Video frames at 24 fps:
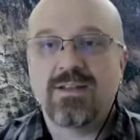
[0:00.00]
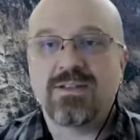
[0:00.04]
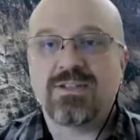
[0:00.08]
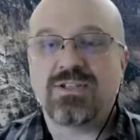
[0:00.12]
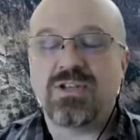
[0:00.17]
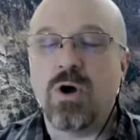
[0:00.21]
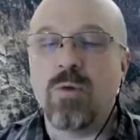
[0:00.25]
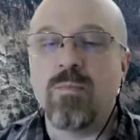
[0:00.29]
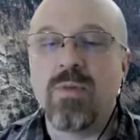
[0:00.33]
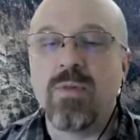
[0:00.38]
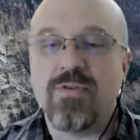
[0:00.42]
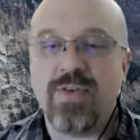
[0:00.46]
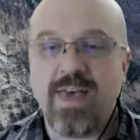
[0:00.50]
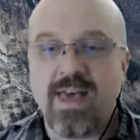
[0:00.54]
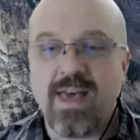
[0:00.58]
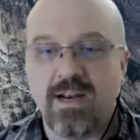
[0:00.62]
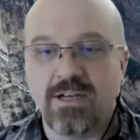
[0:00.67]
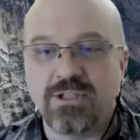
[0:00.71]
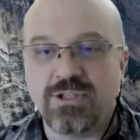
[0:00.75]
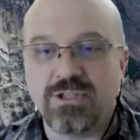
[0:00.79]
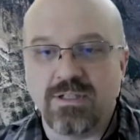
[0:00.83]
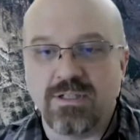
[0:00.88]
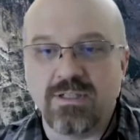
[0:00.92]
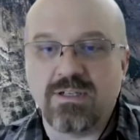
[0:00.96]
So
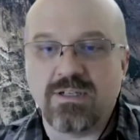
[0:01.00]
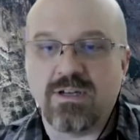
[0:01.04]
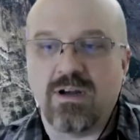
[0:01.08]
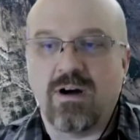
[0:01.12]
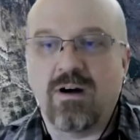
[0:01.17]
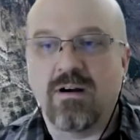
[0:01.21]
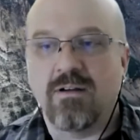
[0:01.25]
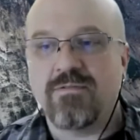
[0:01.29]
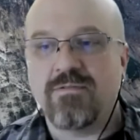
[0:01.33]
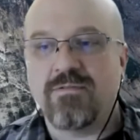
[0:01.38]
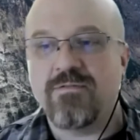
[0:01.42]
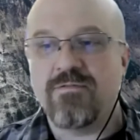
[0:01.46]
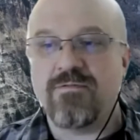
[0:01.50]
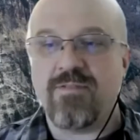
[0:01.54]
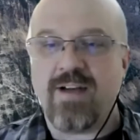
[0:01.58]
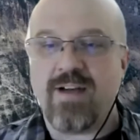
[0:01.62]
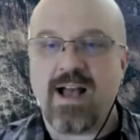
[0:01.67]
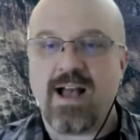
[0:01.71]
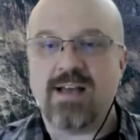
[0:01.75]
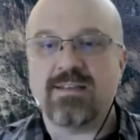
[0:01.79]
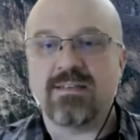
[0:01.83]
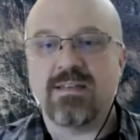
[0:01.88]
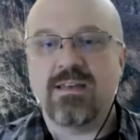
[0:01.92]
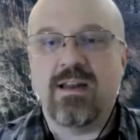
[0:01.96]
methanogens are a
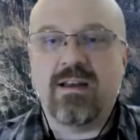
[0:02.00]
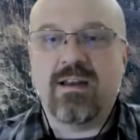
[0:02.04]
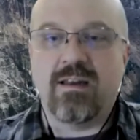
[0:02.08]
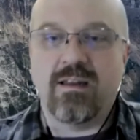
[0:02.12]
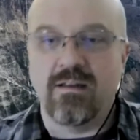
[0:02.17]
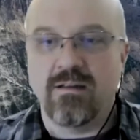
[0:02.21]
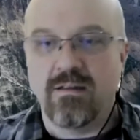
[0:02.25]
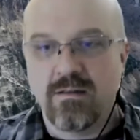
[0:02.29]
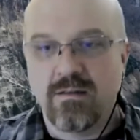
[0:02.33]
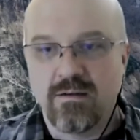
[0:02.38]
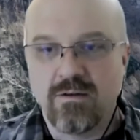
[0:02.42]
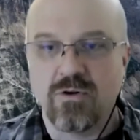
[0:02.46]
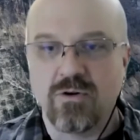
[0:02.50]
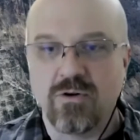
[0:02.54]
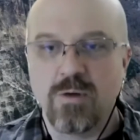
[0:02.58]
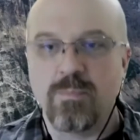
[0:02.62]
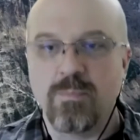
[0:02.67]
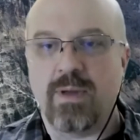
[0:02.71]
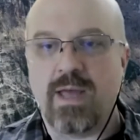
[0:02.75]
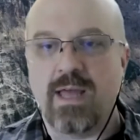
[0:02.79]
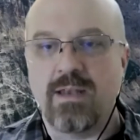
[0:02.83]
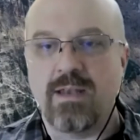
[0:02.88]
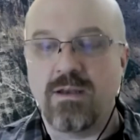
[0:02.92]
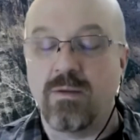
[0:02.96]
fascinating group,
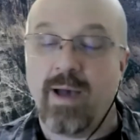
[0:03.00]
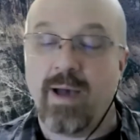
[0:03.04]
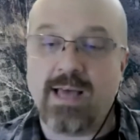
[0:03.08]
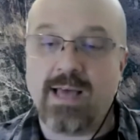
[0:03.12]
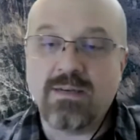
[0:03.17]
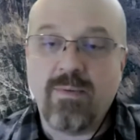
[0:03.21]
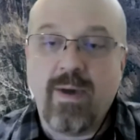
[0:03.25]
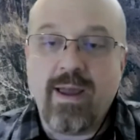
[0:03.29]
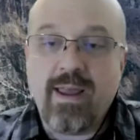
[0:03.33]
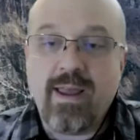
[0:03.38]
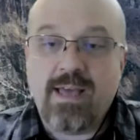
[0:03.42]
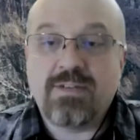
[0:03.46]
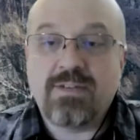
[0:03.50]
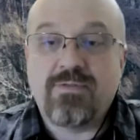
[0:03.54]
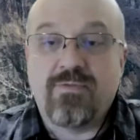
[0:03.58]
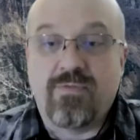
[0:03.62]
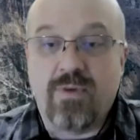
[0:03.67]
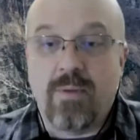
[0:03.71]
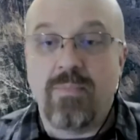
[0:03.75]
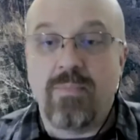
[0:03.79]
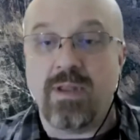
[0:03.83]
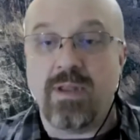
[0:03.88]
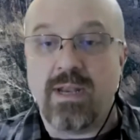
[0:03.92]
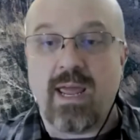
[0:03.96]
and as you might guess
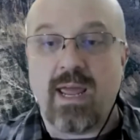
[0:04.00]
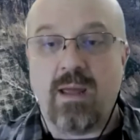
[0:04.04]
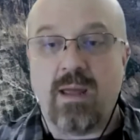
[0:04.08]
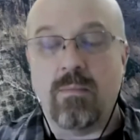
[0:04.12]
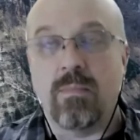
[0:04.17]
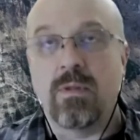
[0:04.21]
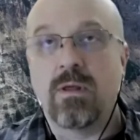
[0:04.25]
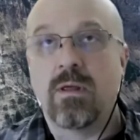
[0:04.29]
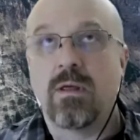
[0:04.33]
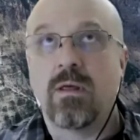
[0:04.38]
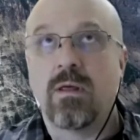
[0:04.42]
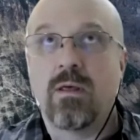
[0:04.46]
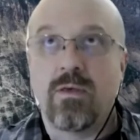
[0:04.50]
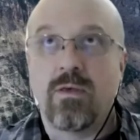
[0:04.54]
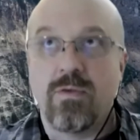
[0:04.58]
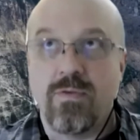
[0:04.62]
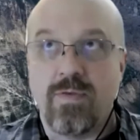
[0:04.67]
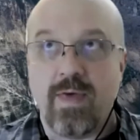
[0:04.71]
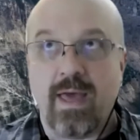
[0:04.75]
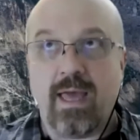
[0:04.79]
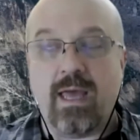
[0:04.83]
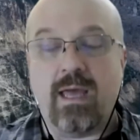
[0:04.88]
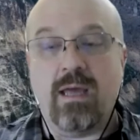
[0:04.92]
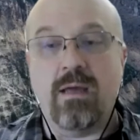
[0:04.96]
from the name,
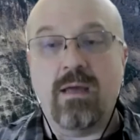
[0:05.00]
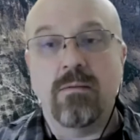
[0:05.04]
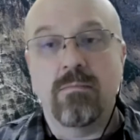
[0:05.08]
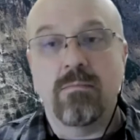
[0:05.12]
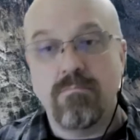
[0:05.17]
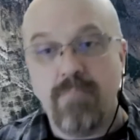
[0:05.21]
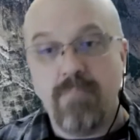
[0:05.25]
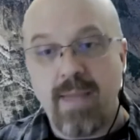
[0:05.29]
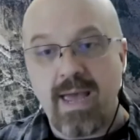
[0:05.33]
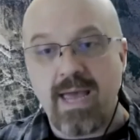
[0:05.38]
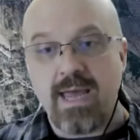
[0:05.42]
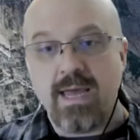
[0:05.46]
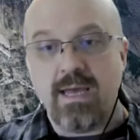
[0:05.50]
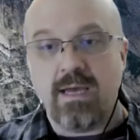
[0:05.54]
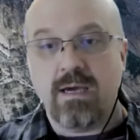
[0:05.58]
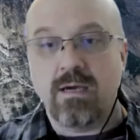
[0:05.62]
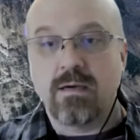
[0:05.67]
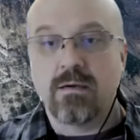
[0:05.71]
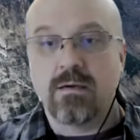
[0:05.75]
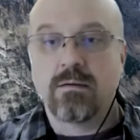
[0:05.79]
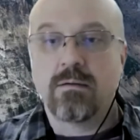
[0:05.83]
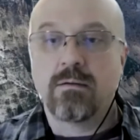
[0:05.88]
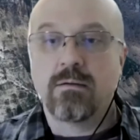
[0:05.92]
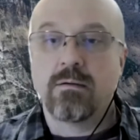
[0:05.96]
they make
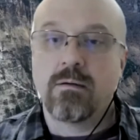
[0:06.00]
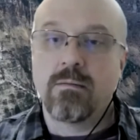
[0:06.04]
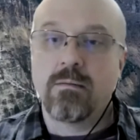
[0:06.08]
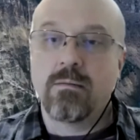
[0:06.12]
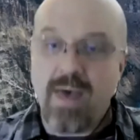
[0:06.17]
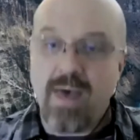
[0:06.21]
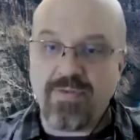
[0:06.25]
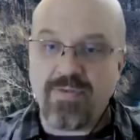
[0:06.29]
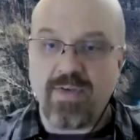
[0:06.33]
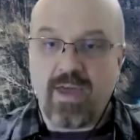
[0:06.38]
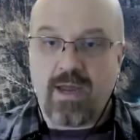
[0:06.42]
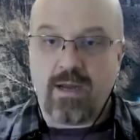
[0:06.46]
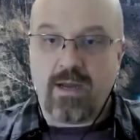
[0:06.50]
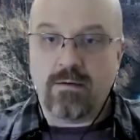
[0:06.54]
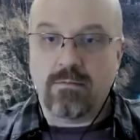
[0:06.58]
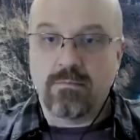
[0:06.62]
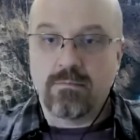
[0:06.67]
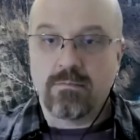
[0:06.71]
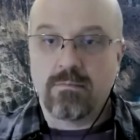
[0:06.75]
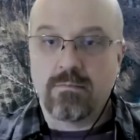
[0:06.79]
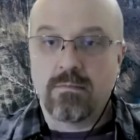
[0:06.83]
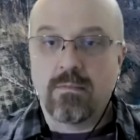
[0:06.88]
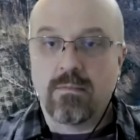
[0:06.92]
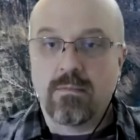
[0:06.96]
methane.
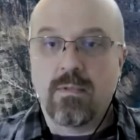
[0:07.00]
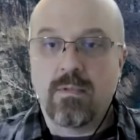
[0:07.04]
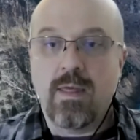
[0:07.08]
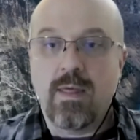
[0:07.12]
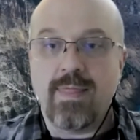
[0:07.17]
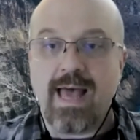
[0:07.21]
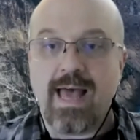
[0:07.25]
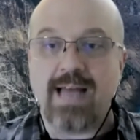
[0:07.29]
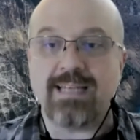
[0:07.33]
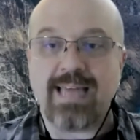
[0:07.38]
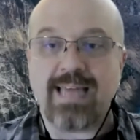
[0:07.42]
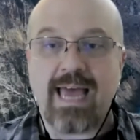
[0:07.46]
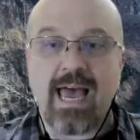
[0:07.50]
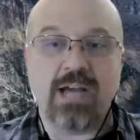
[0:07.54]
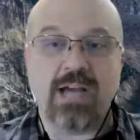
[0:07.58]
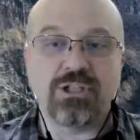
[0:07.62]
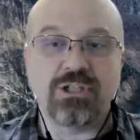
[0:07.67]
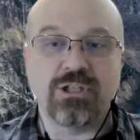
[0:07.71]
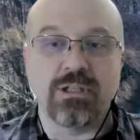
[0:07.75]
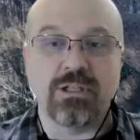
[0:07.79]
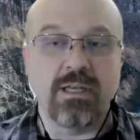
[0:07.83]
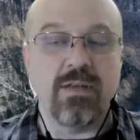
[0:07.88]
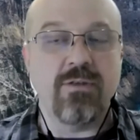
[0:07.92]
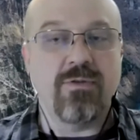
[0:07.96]
That's
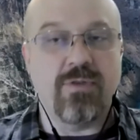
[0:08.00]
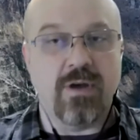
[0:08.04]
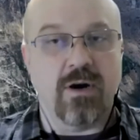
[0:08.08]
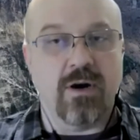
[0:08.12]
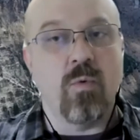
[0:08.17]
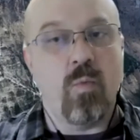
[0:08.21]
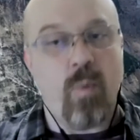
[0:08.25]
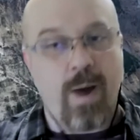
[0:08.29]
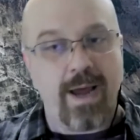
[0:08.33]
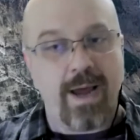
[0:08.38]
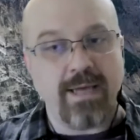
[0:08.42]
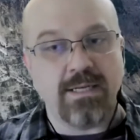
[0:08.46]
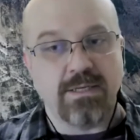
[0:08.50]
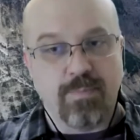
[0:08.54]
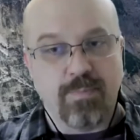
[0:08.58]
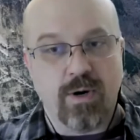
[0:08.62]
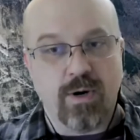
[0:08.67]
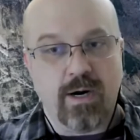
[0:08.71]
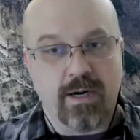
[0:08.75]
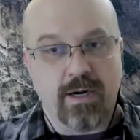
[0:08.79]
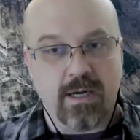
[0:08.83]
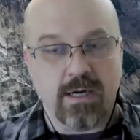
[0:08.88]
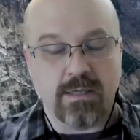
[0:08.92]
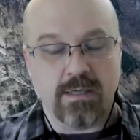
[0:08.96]
actually their waste
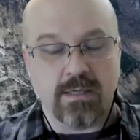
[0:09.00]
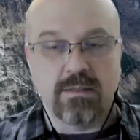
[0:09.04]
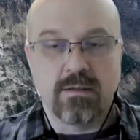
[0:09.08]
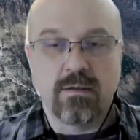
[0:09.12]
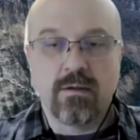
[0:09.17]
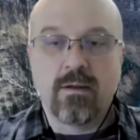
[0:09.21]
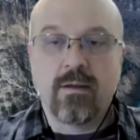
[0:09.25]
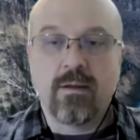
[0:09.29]
product.